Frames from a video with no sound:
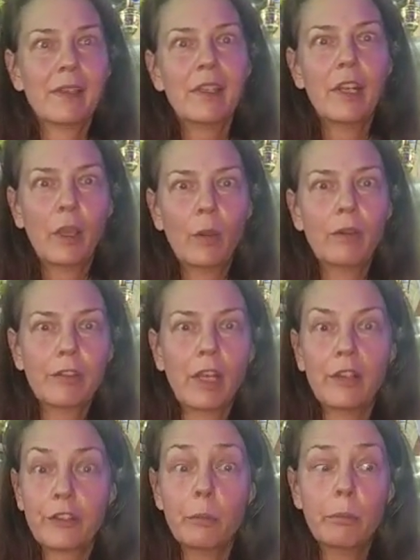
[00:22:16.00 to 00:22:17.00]
You know, I've
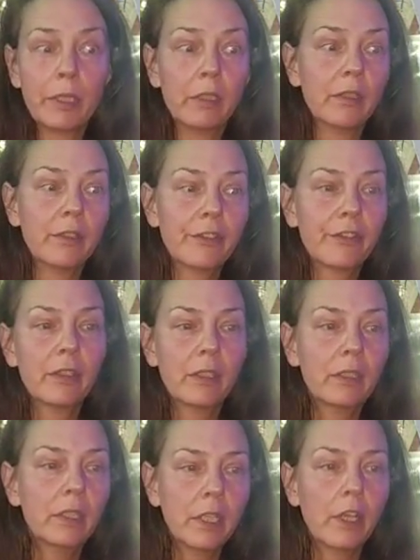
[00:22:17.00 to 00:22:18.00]
got some bills,
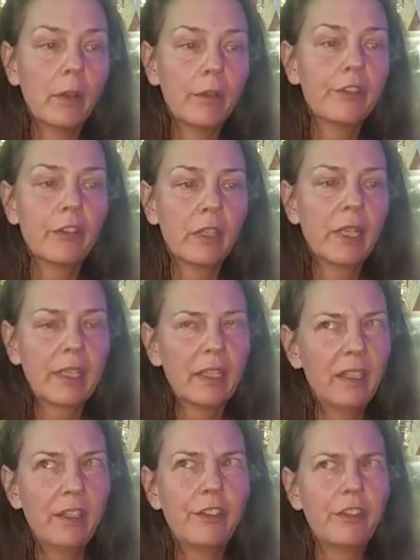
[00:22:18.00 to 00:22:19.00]
and, you know, it's not, like,
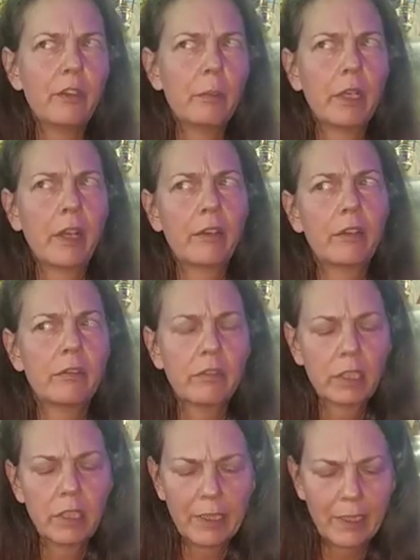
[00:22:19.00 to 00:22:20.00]
easy, but I don't
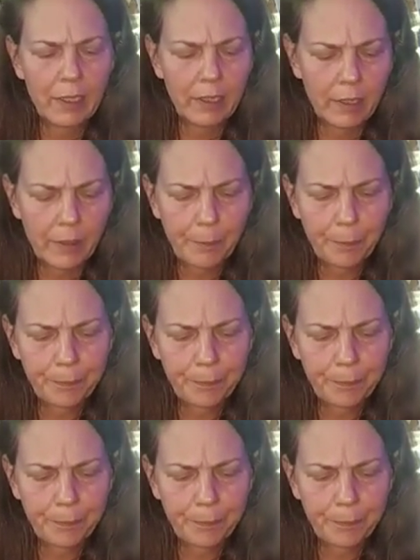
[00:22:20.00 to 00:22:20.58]
really...